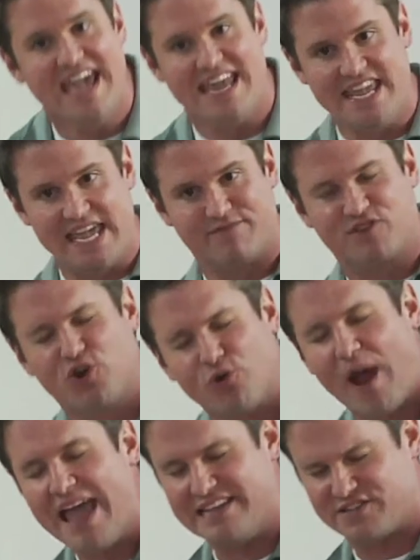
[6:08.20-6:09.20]
and He gives
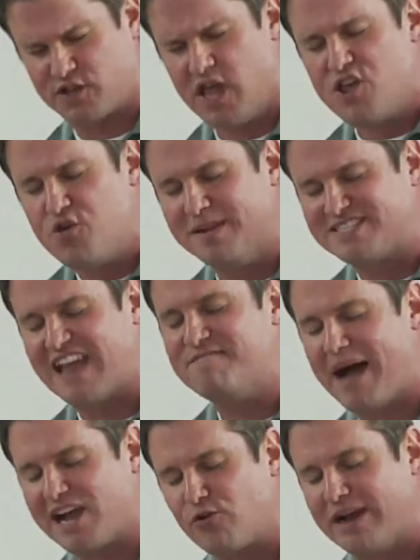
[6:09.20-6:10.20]
grace. You've been saved
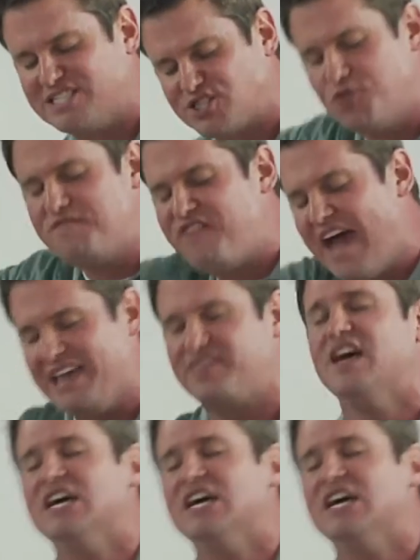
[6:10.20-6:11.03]
by grace through faith